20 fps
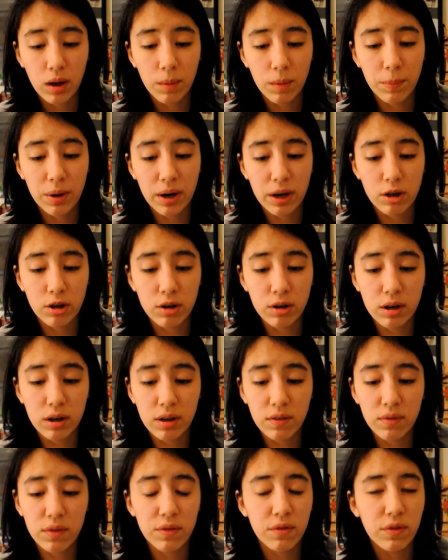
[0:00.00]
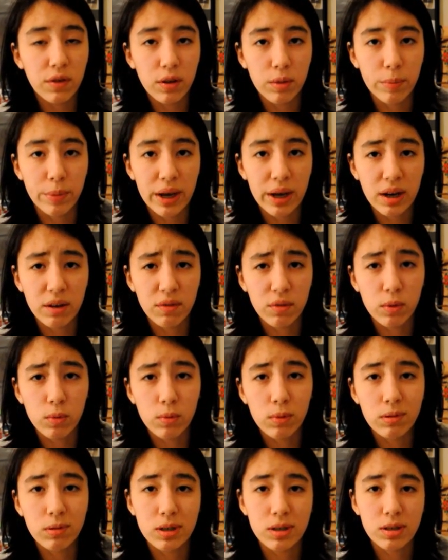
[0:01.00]
but I couldn't even feel the pain of the
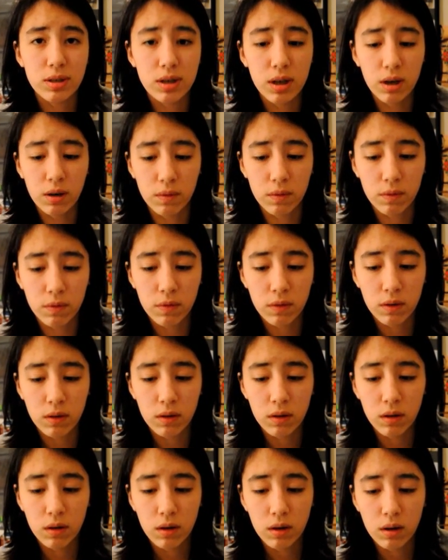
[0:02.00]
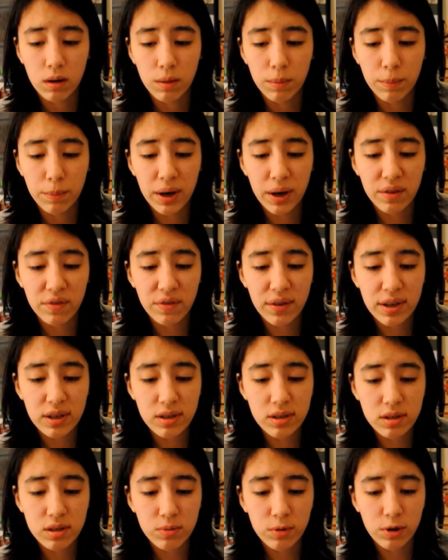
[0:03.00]
wound itself. My
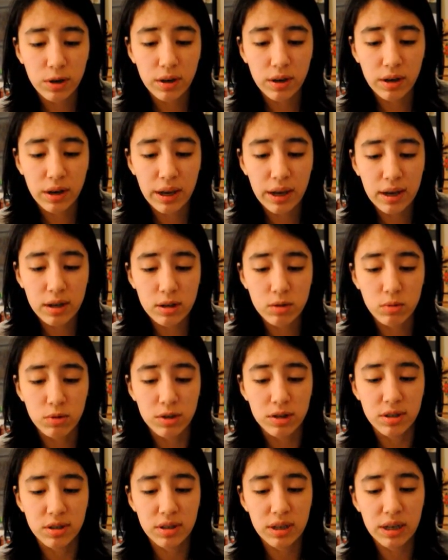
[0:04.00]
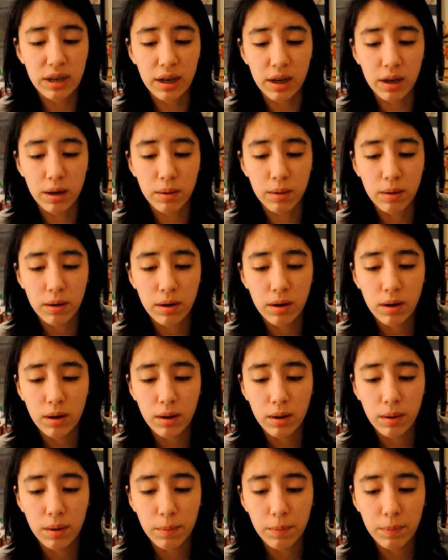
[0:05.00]
face and hands were stinging,
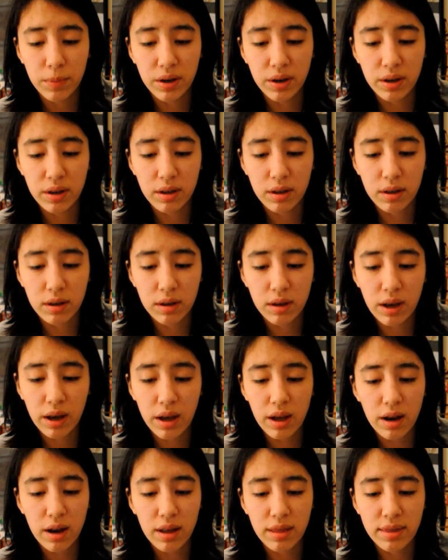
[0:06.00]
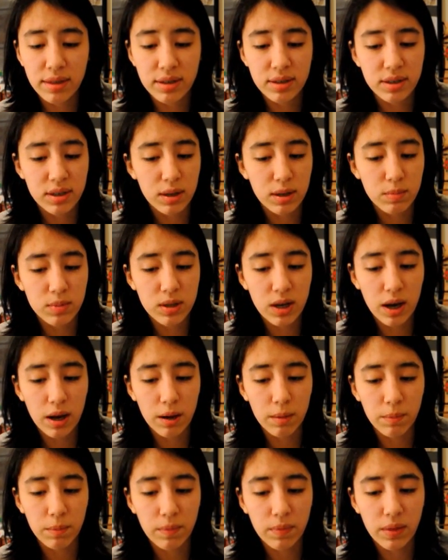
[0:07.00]
but yet at the same
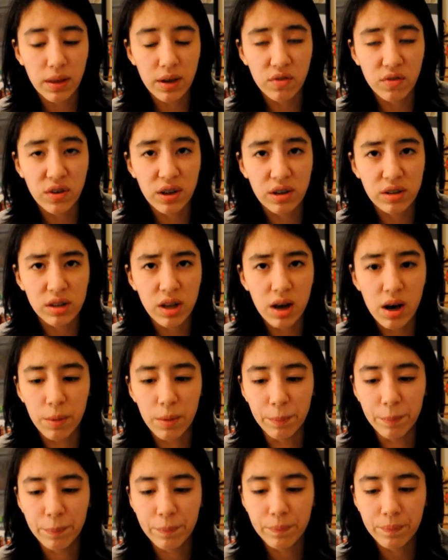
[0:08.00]
time they felt numb.